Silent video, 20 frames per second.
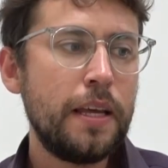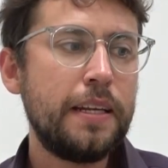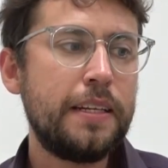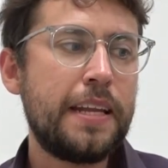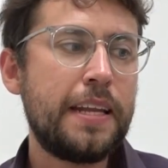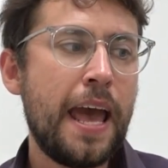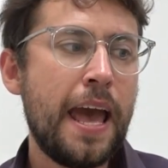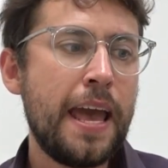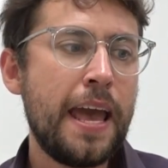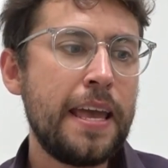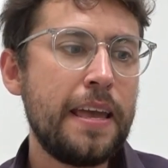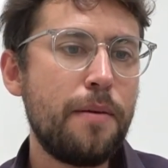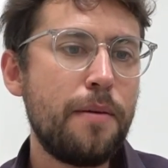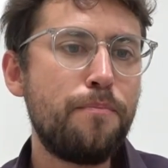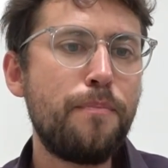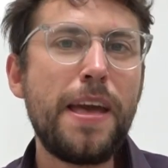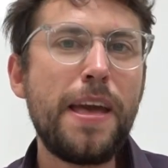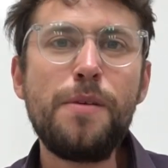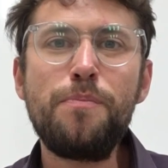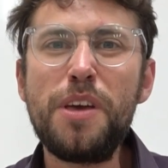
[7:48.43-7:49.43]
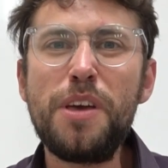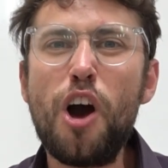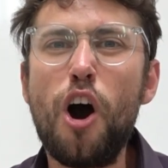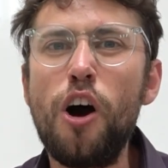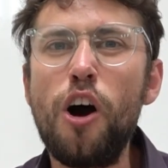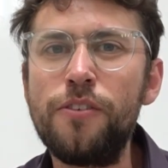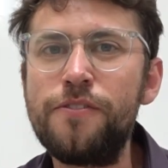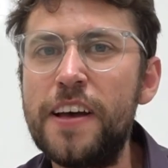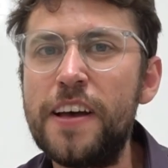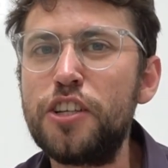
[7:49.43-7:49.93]
They maybe
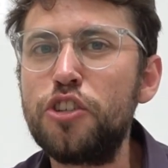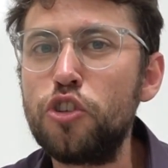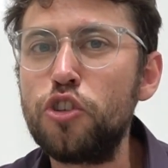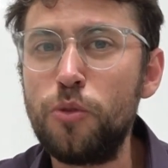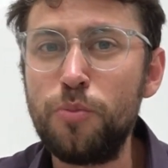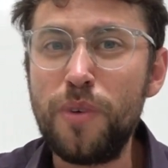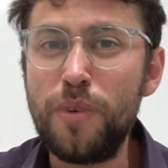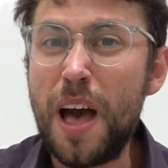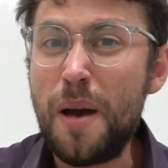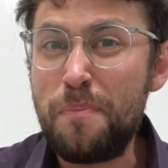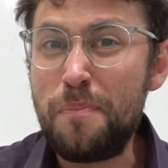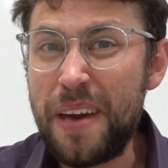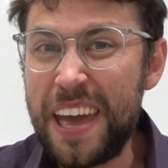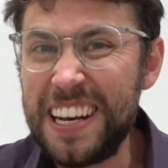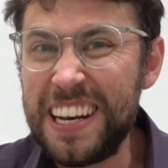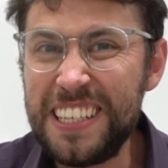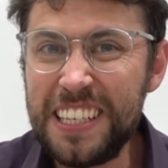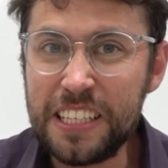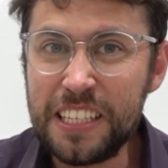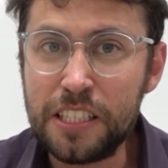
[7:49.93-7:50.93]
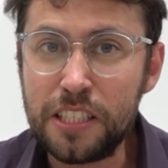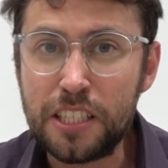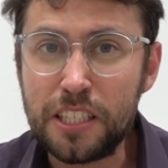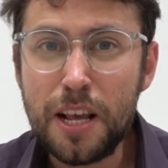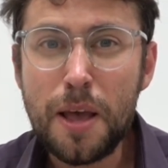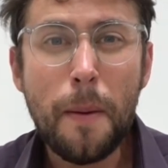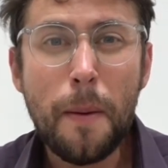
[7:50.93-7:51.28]
offer some opinions.